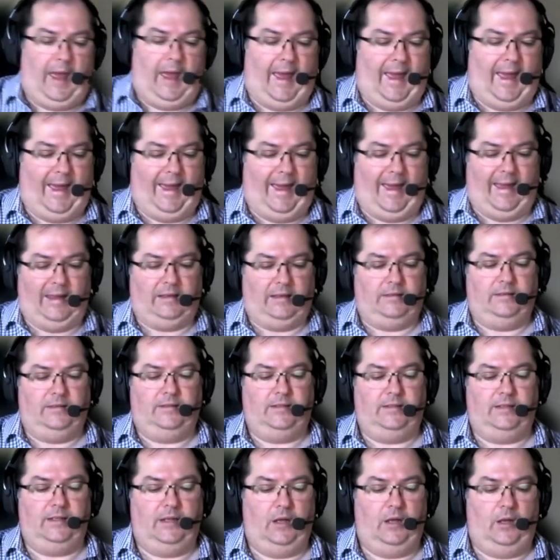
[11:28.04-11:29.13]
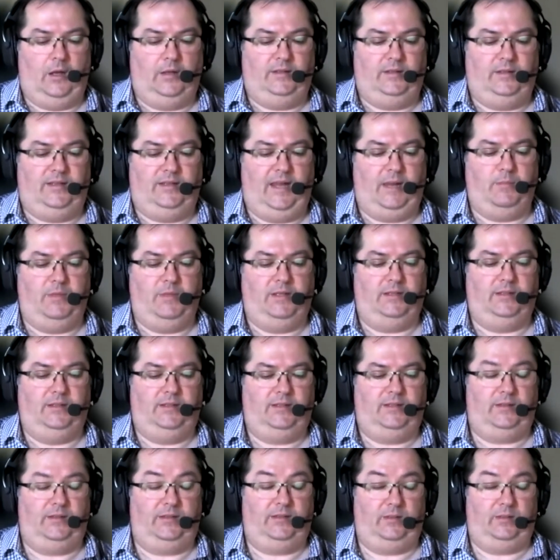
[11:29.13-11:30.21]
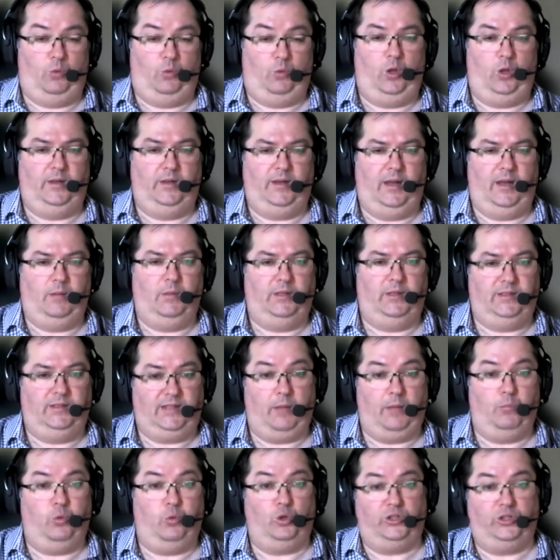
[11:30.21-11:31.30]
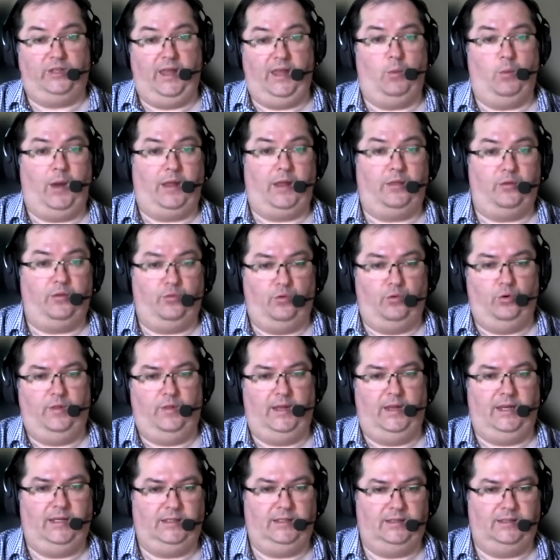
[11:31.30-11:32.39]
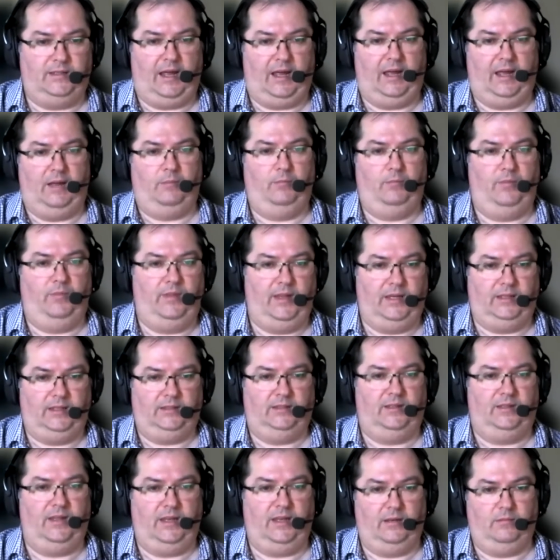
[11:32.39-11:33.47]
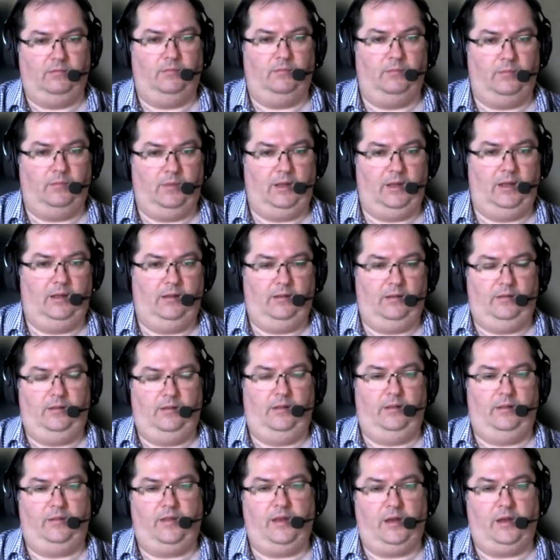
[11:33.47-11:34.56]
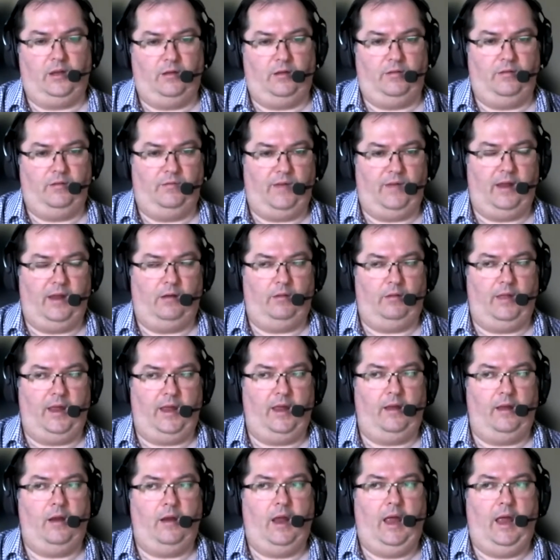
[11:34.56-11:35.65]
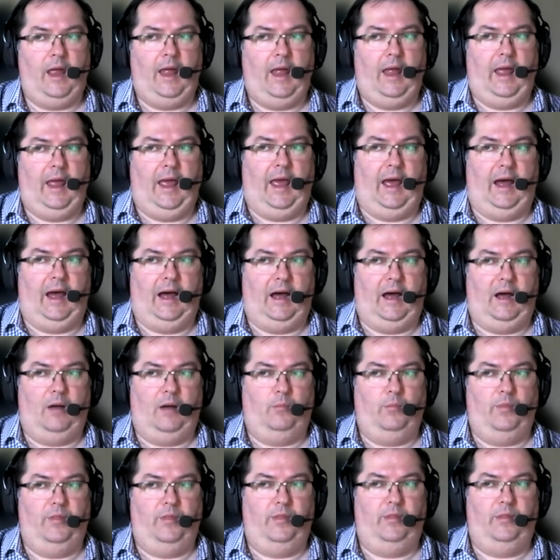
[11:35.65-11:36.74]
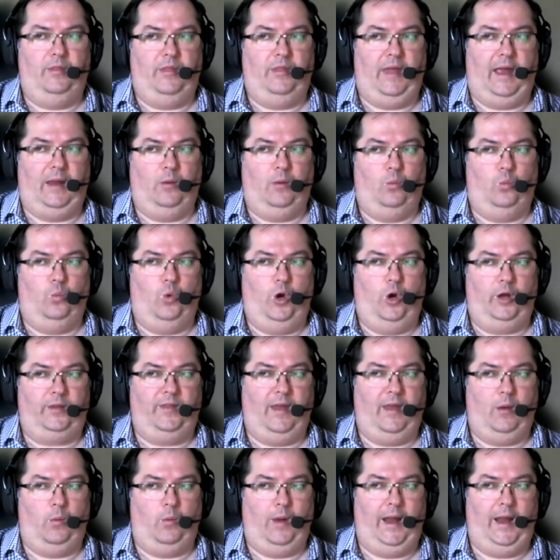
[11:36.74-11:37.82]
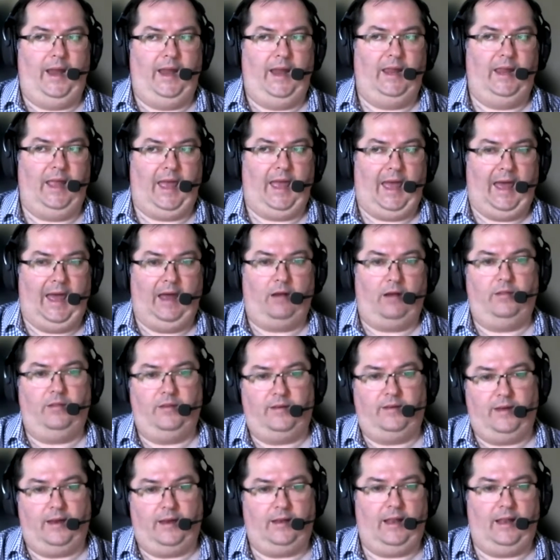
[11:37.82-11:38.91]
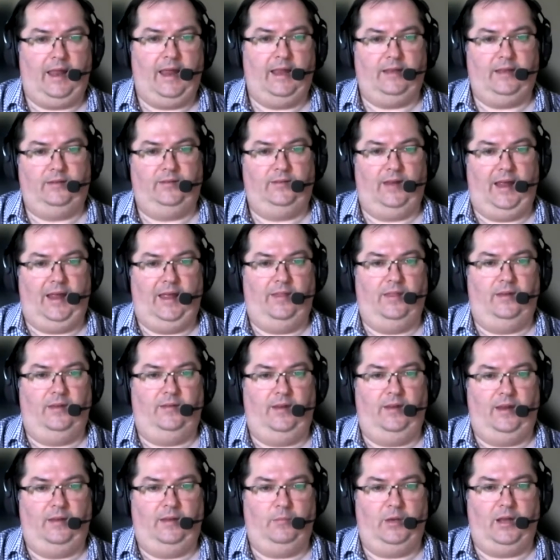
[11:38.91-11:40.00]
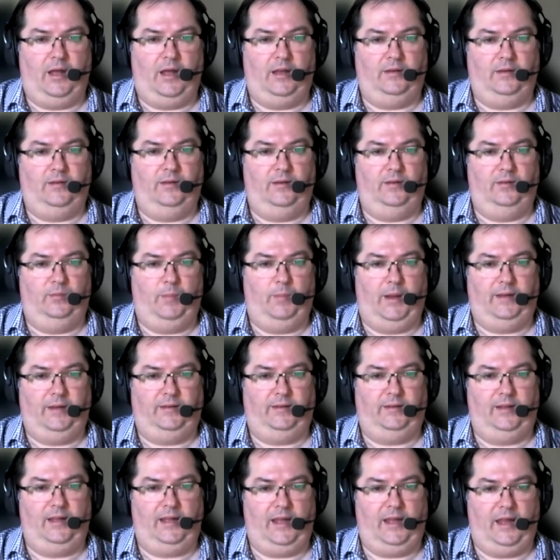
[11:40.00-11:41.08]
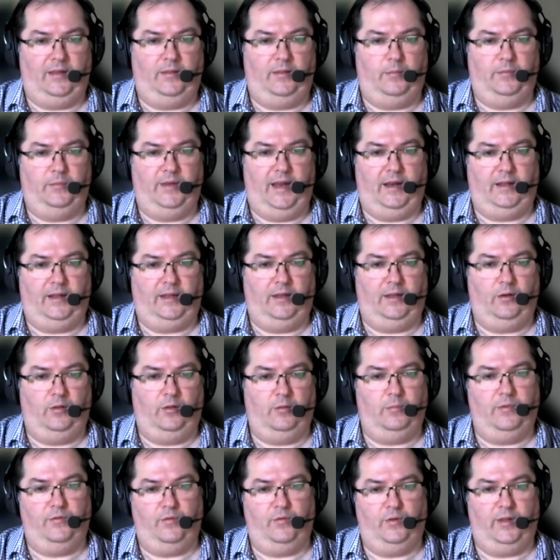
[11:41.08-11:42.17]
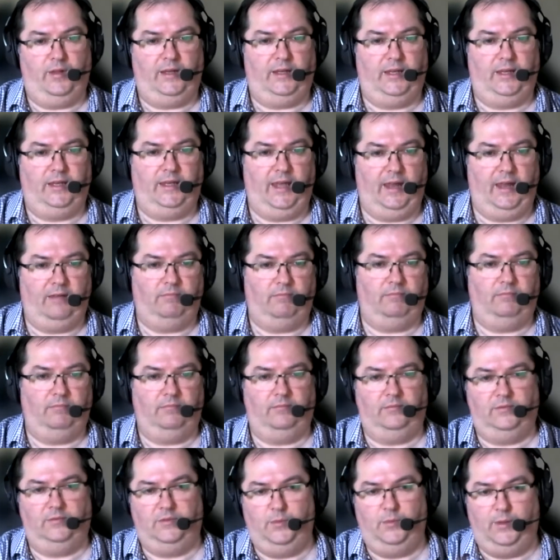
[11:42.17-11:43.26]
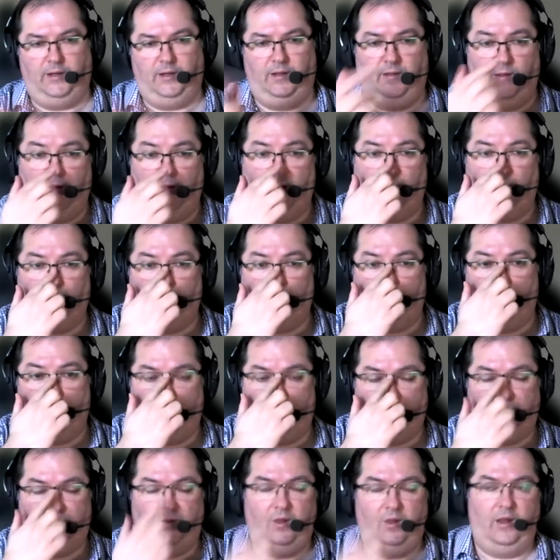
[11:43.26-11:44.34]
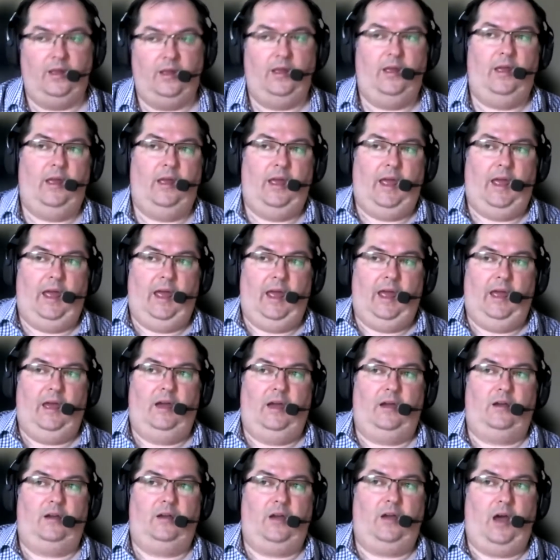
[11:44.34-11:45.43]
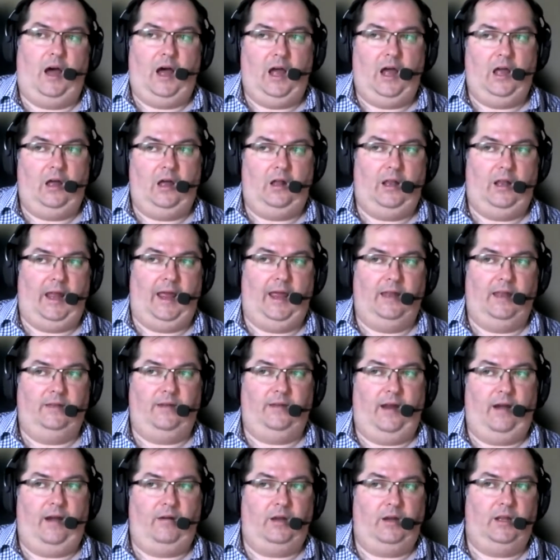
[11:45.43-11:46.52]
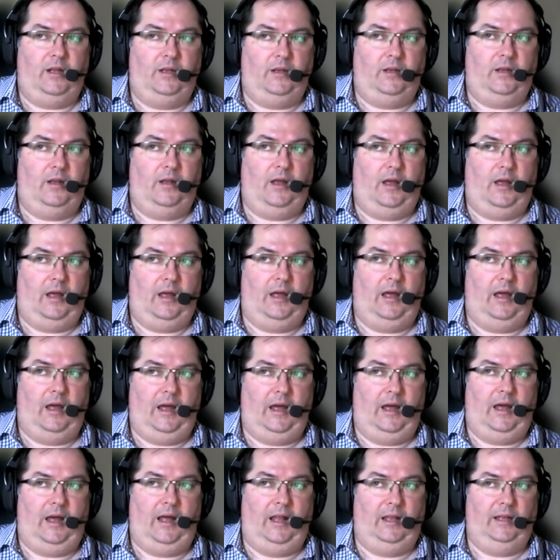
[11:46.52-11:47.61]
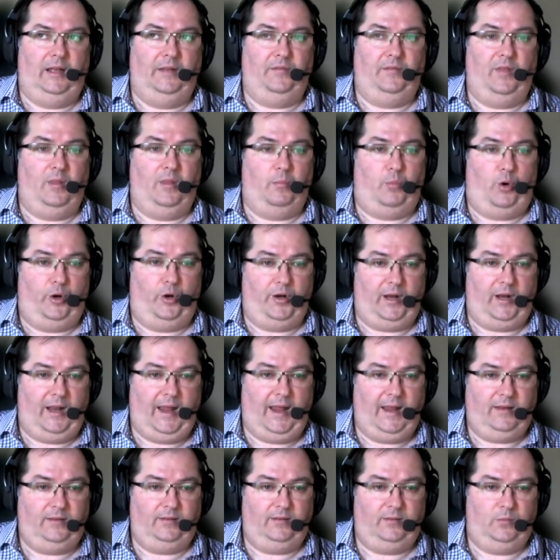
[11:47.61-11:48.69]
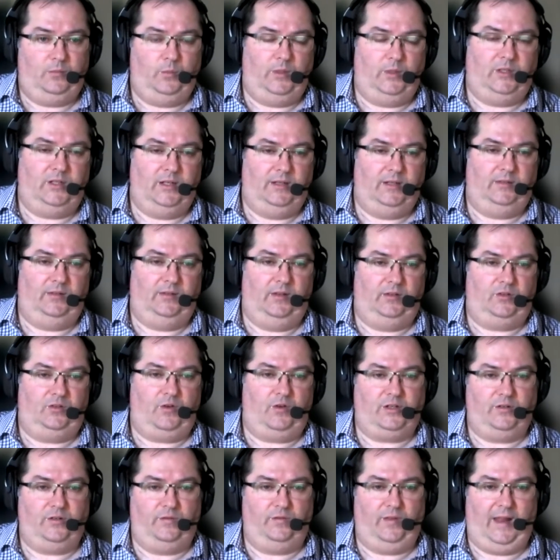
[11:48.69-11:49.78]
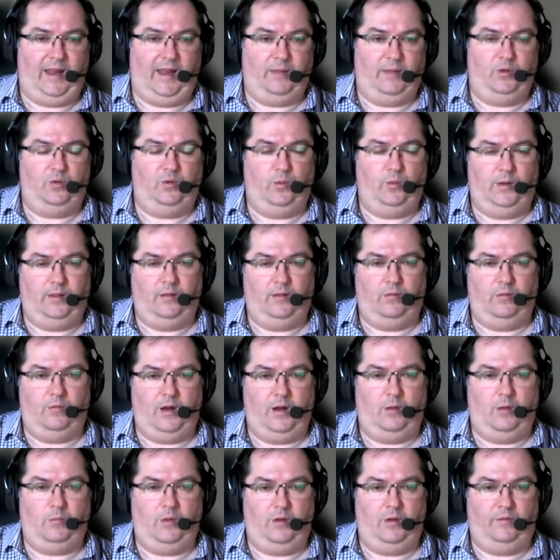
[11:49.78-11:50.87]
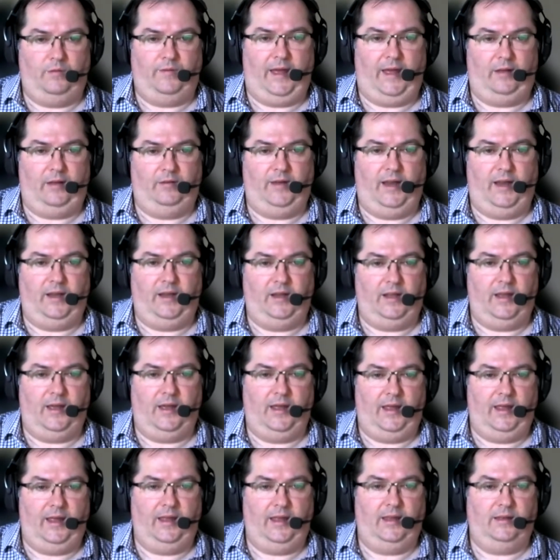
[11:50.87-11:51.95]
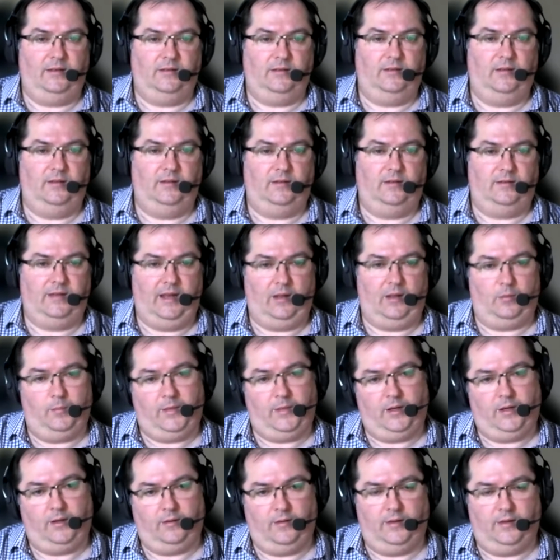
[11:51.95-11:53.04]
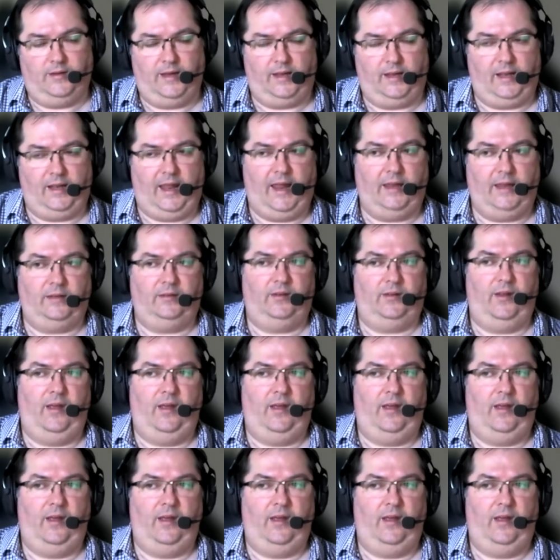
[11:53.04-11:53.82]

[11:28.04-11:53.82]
and demons, smaller demons, can push their way through these um, these thin, the thinning of the veil there. Um, they work their way out of the deadlands, and the demon hunters basically hunt them down and kill them before they can get oh, to cool. any of the other realms. Kyle and Darian uh, live in the borderlands, which is the stretch of land between the realm of Aldania and Dalmir, the Deadlands.